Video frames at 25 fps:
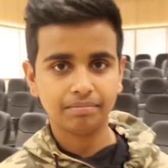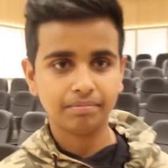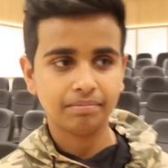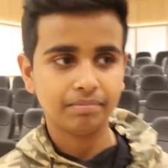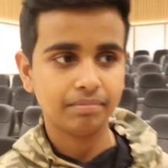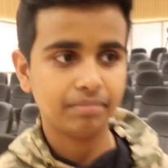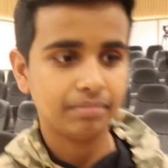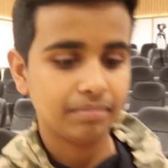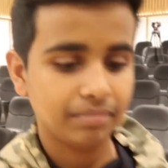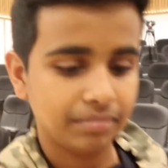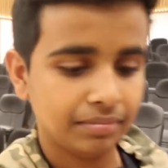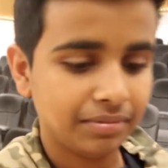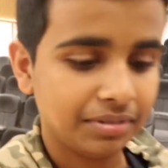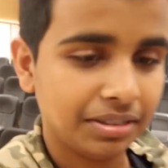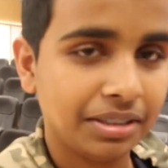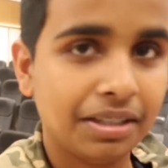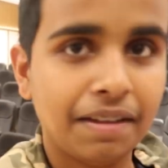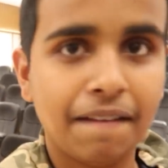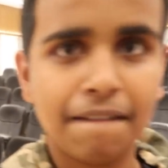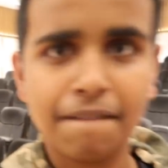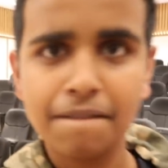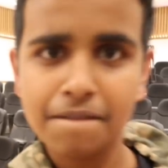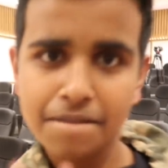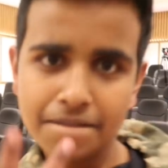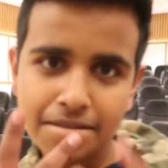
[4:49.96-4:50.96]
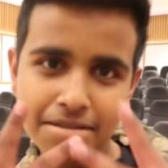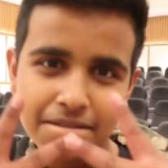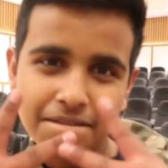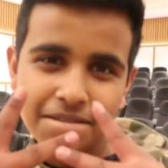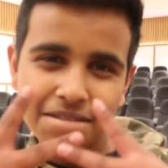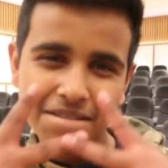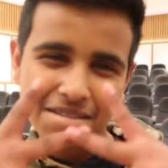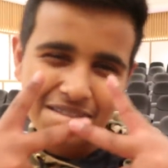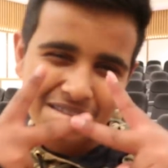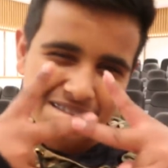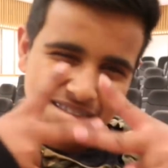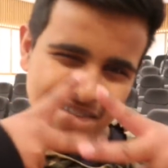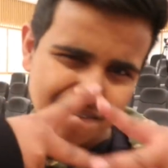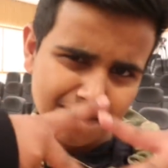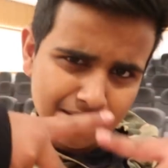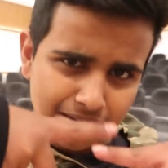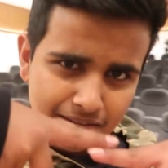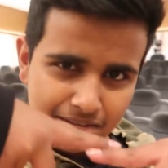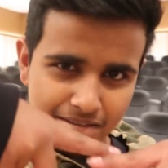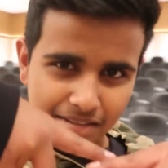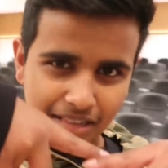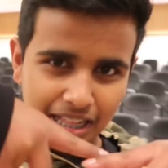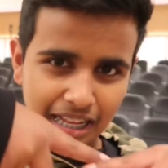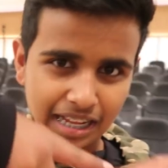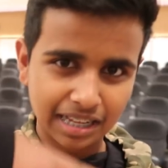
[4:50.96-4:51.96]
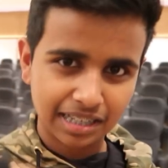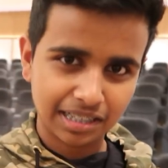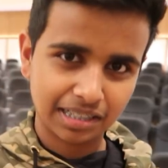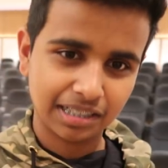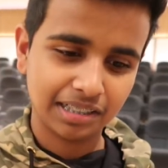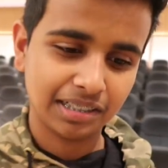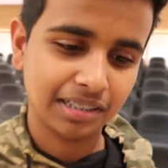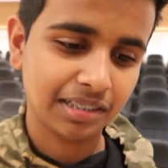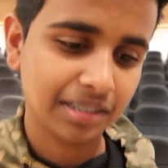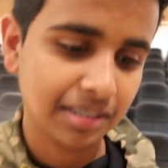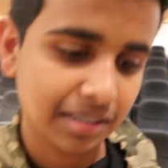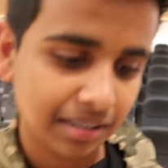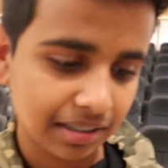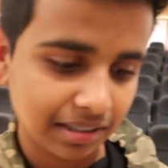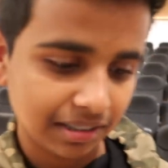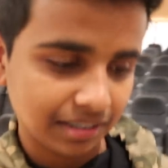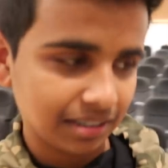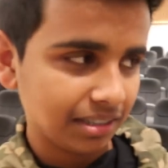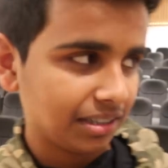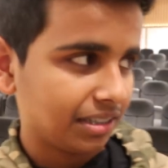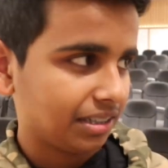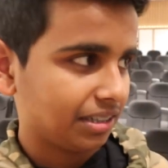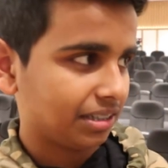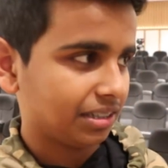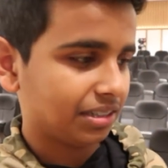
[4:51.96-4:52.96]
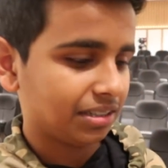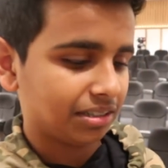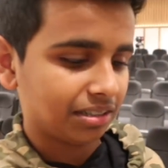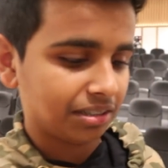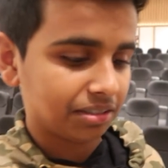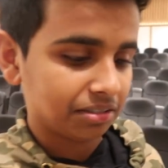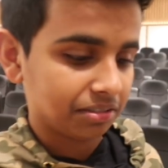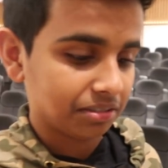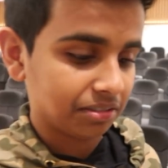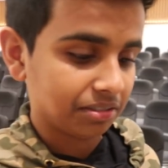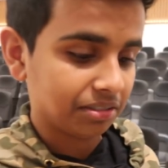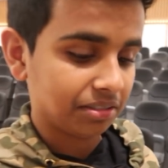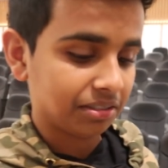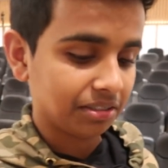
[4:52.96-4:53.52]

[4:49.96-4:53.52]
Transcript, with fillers: Alright, Rashed just finished interview number three. Bro, what the